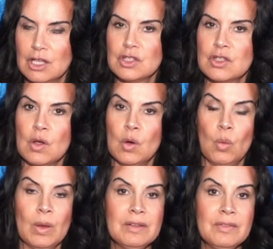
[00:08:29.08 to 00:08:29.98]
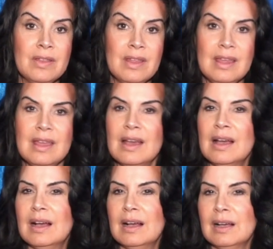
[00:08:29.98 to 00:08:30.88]
So one of the
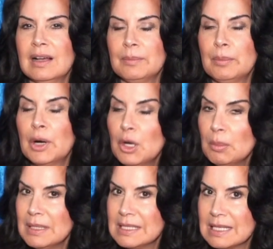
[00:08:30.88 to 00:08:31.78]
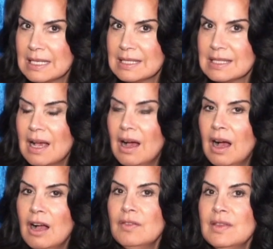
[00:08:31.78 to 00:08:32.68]
um, purposes
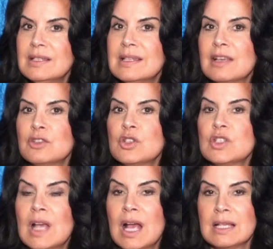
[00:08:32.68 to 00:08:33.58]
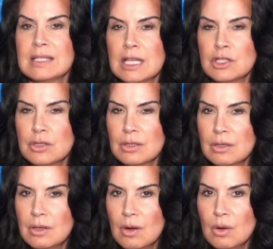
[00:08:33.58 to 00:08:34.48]
of this exercise is to
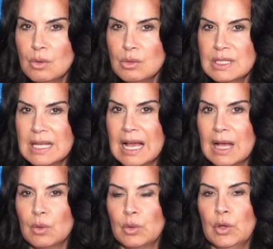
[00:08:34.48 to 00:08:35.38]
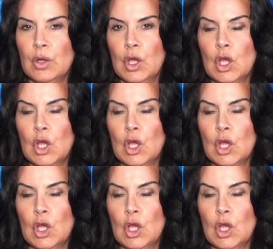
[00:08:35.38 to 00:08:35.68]
go down